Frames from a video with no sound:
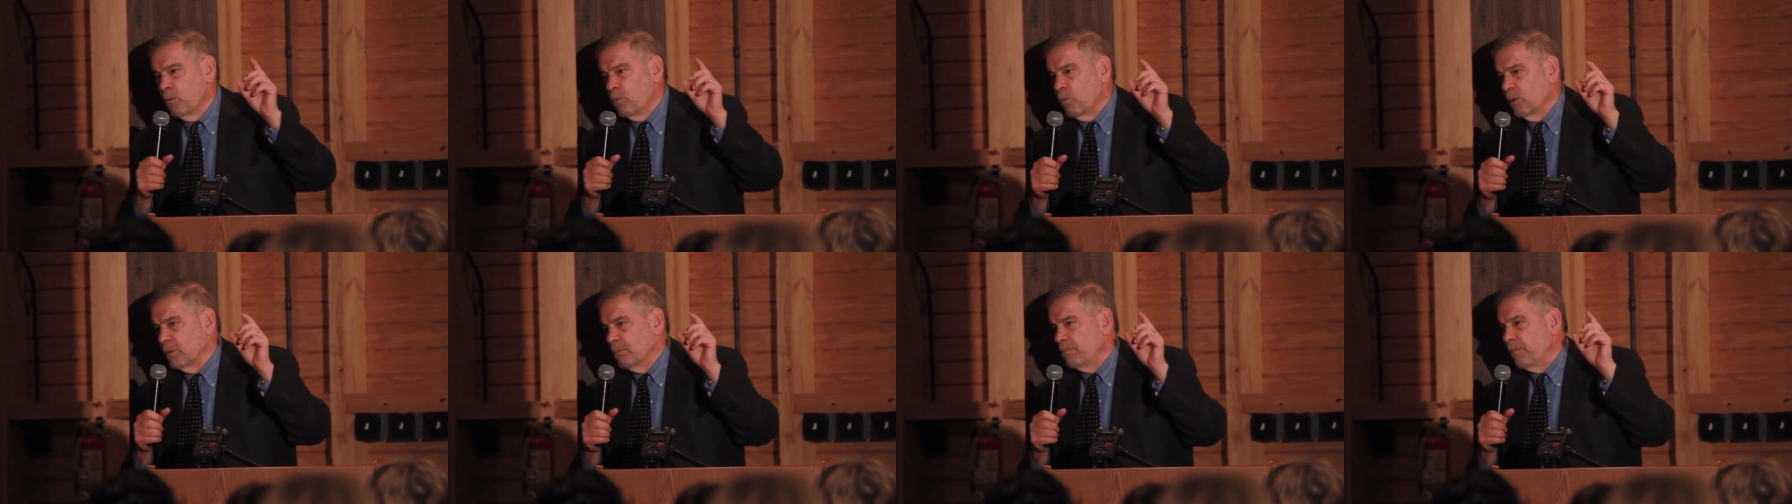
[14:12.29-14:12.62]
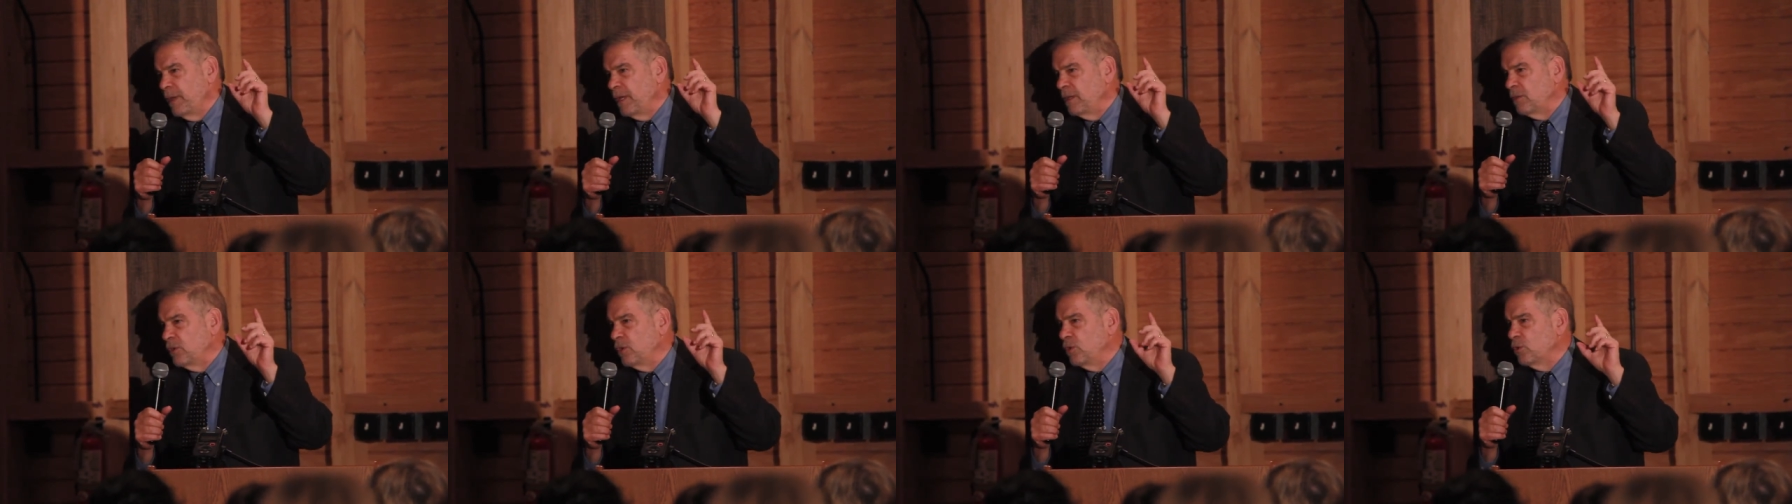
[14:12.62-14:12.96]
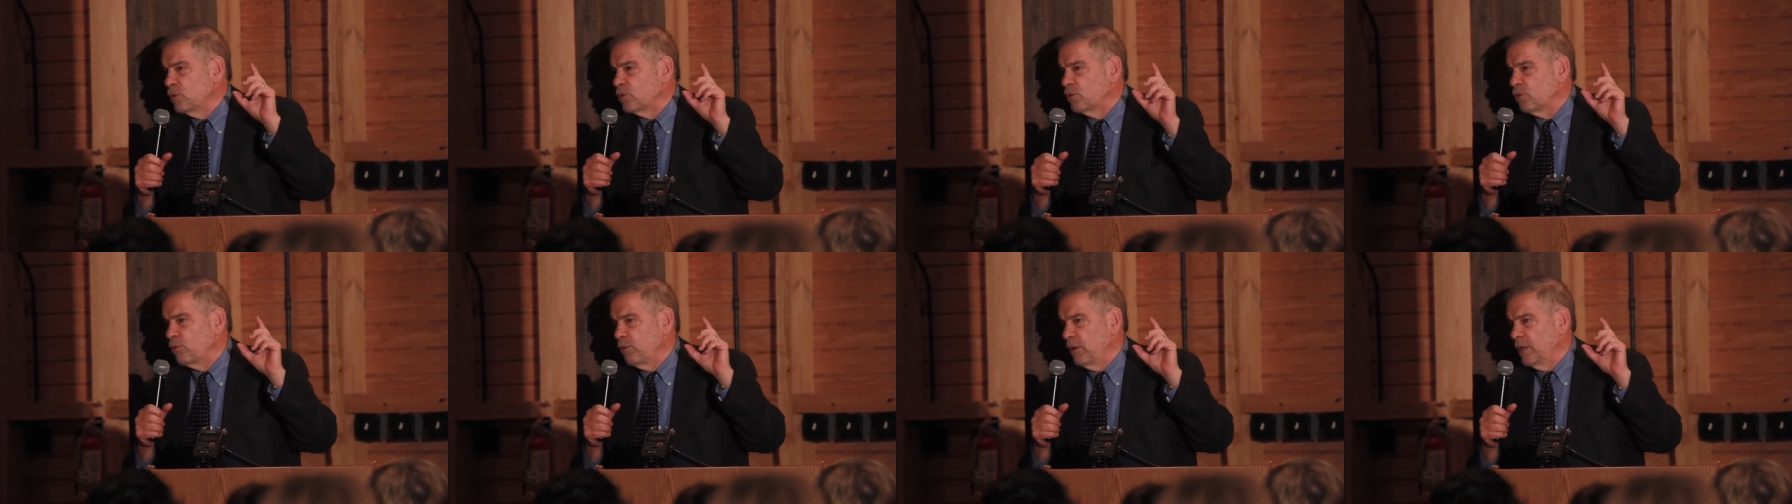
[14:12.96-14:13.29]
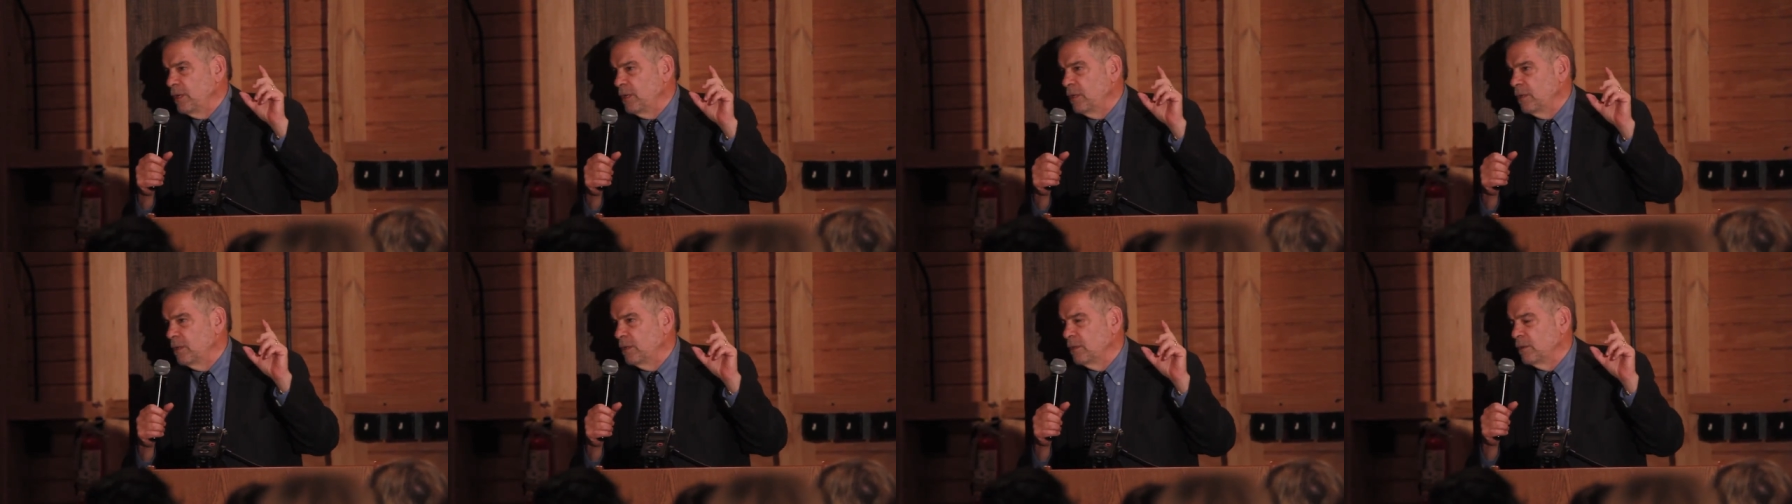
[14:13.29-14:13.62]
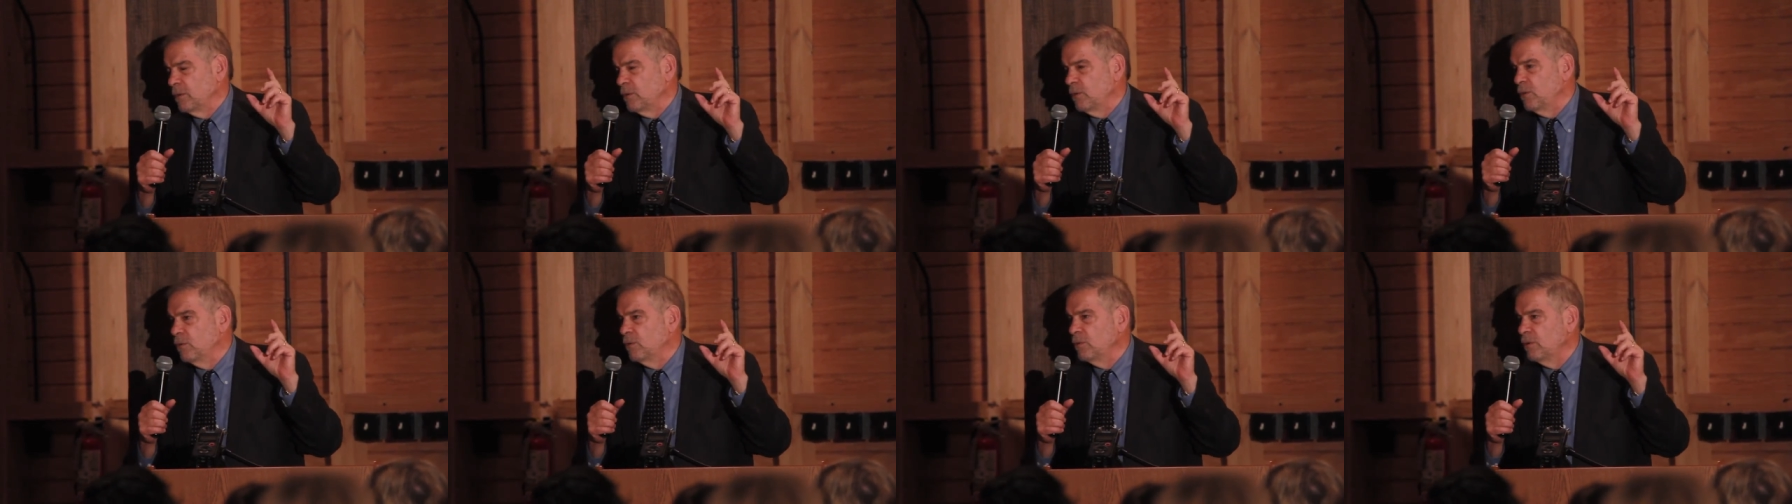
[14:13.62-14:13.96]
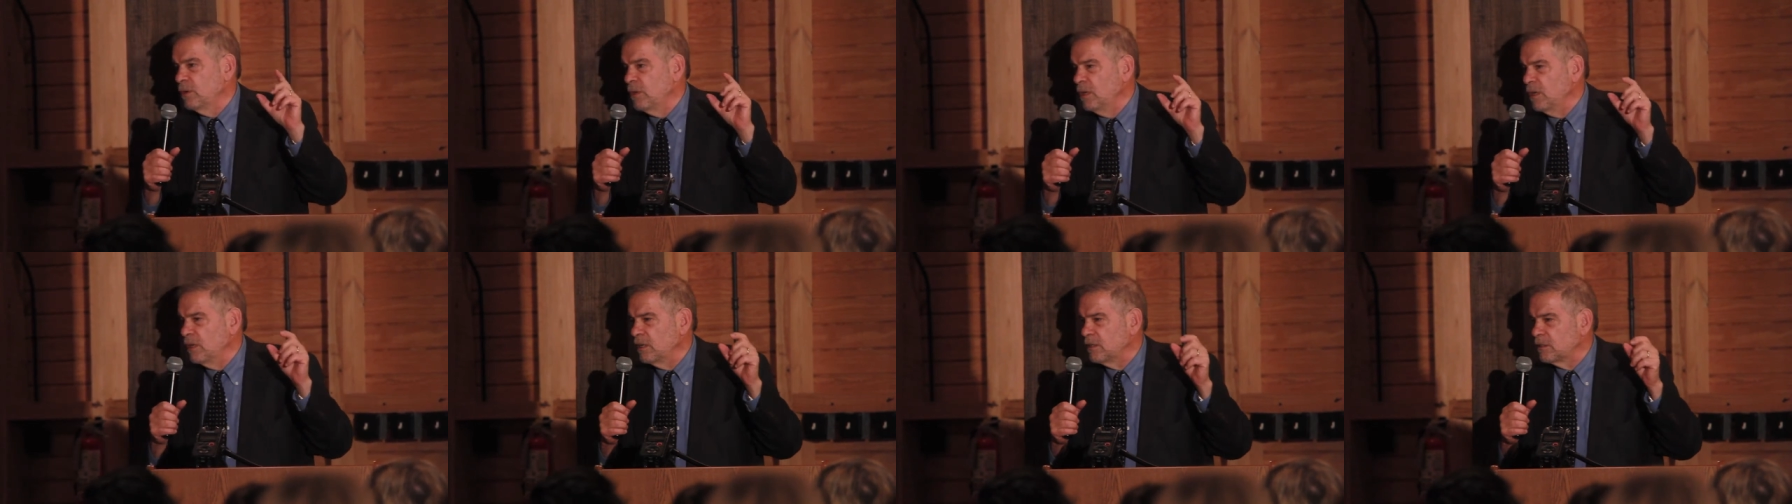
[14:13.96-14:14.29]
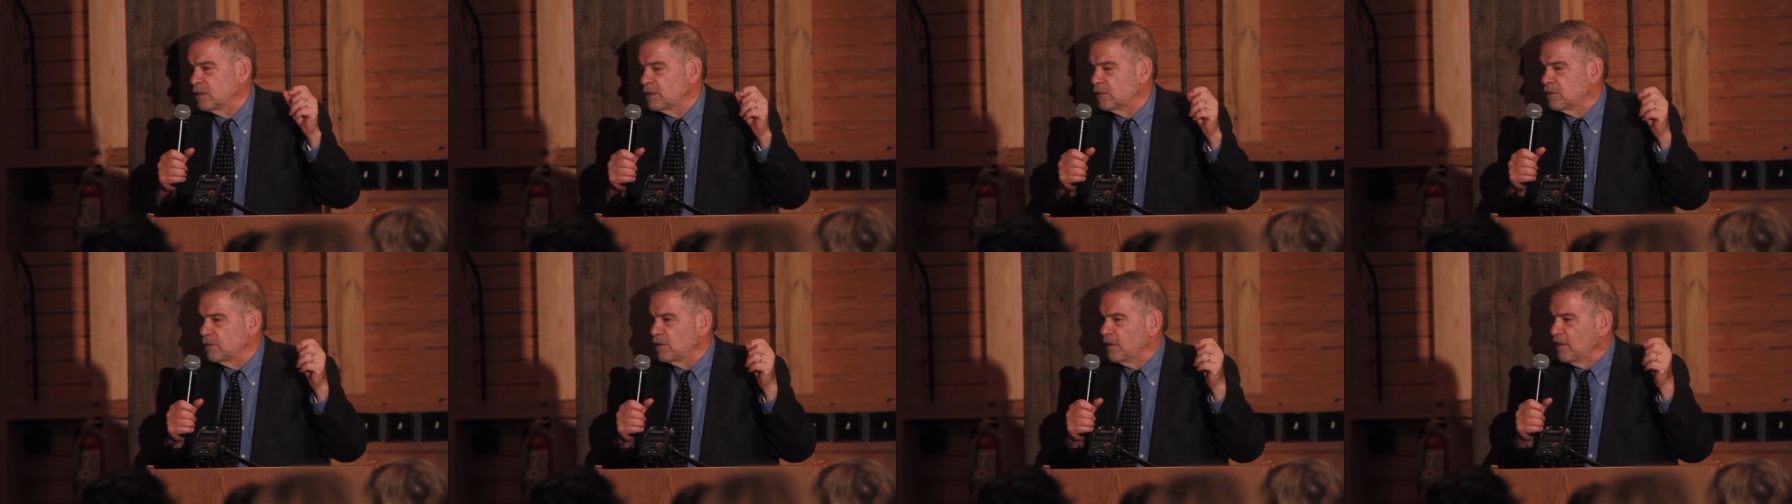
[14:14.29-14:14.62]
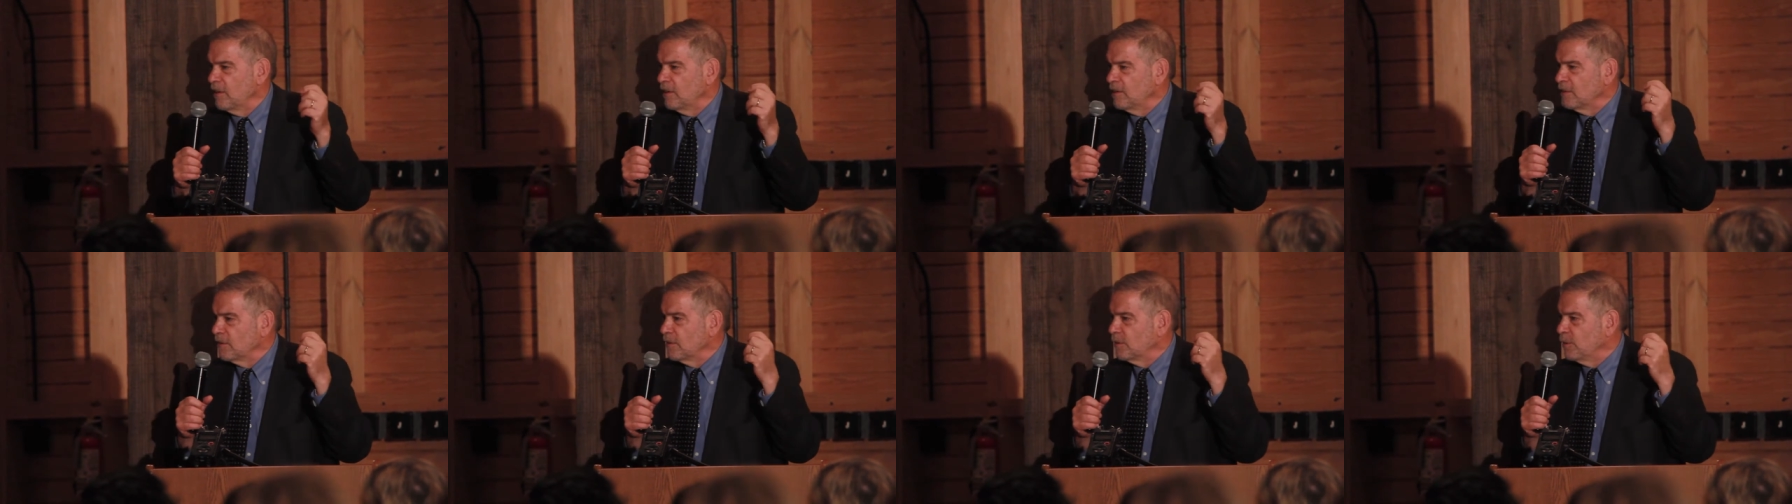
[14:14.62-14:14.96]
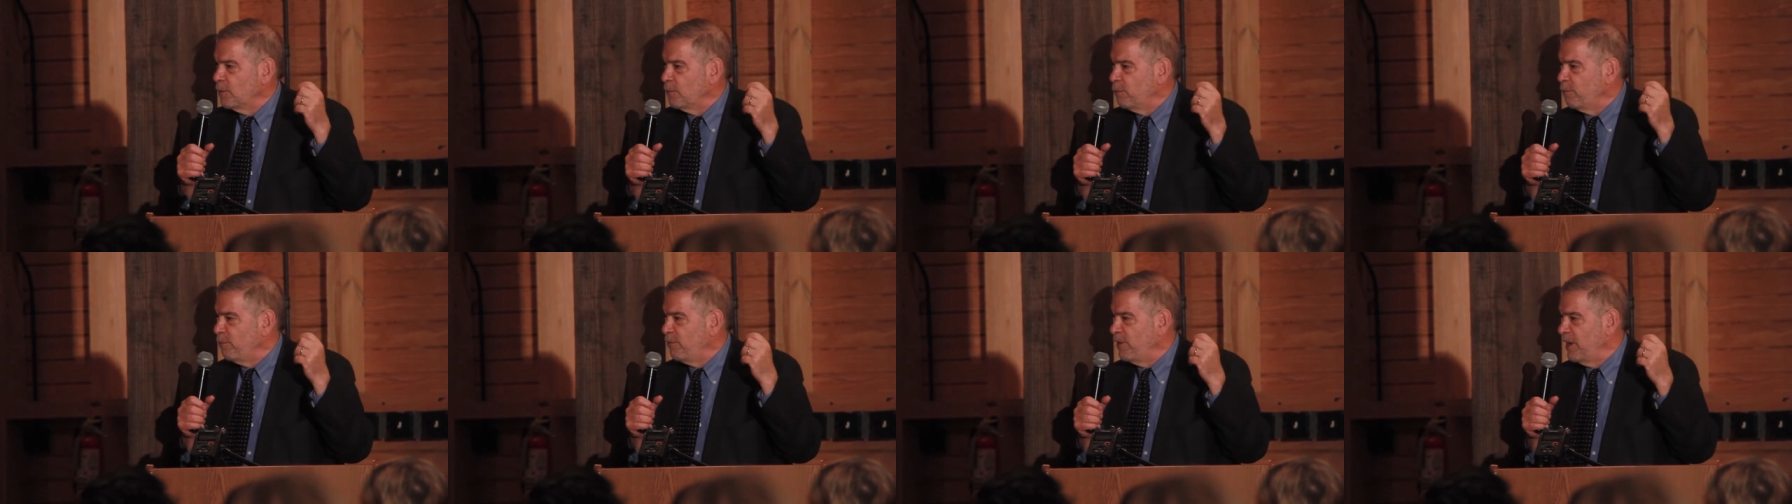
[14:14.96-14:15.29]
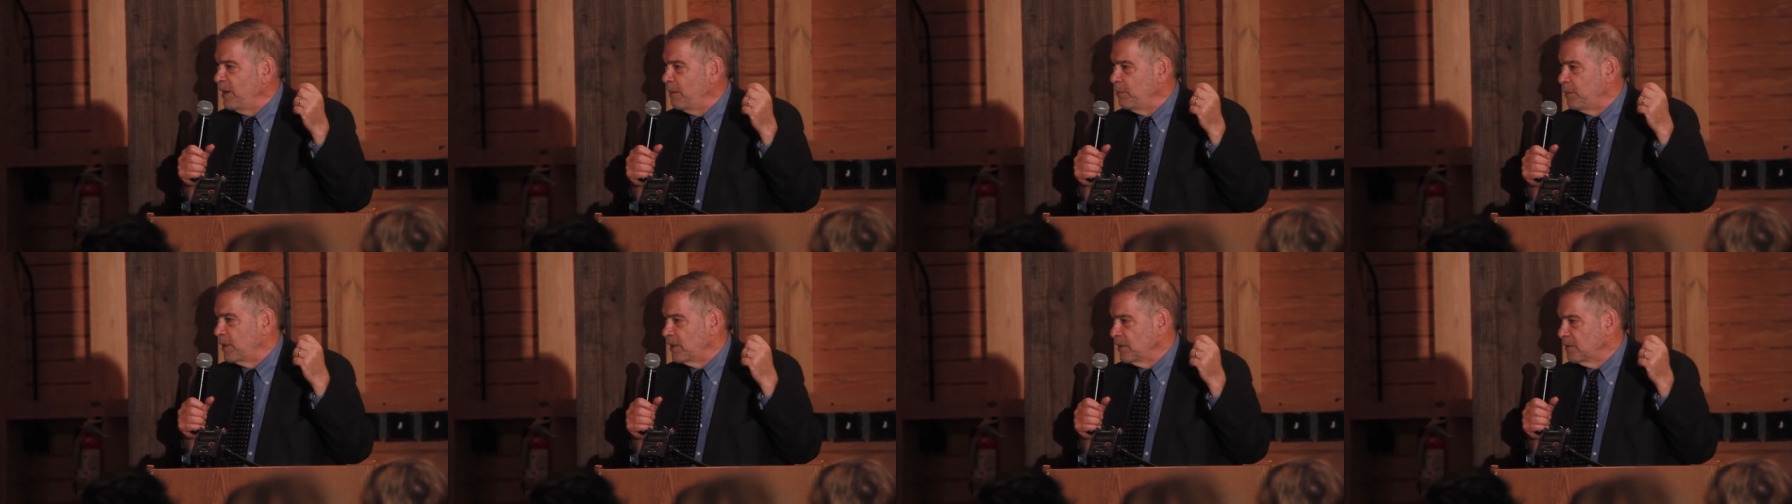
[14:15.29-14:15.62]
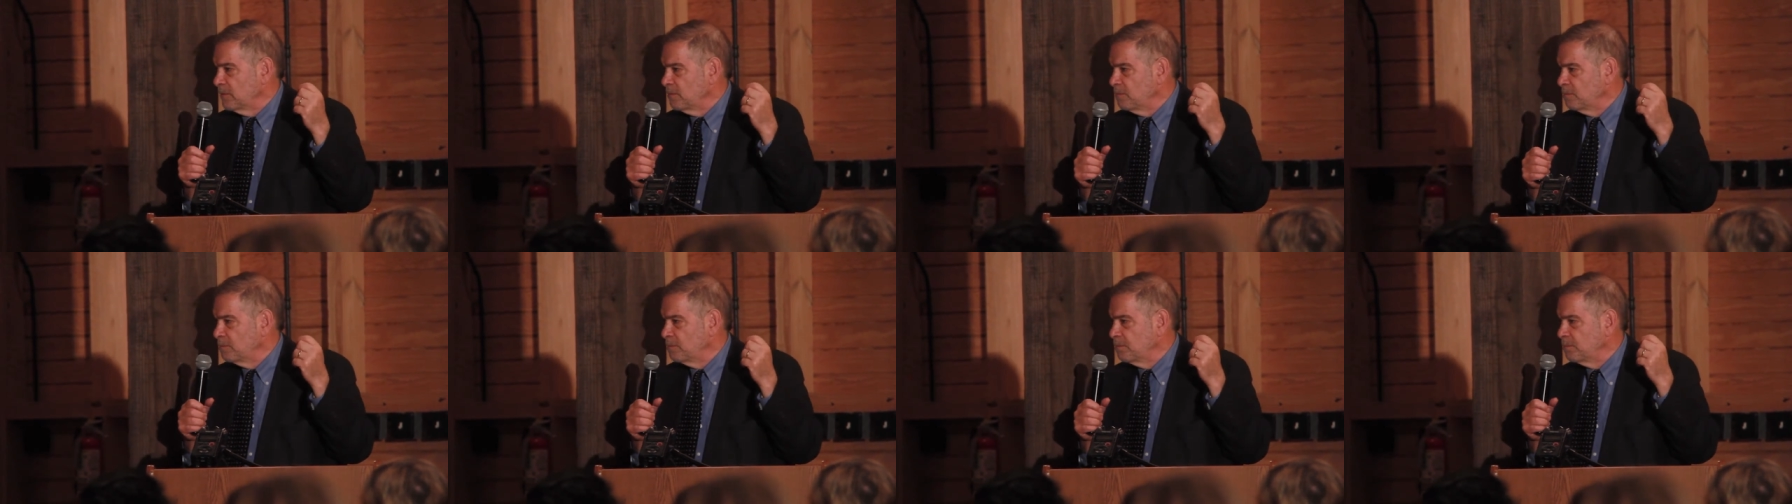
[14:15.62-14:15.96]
What made the Ukraine unique to undergo famine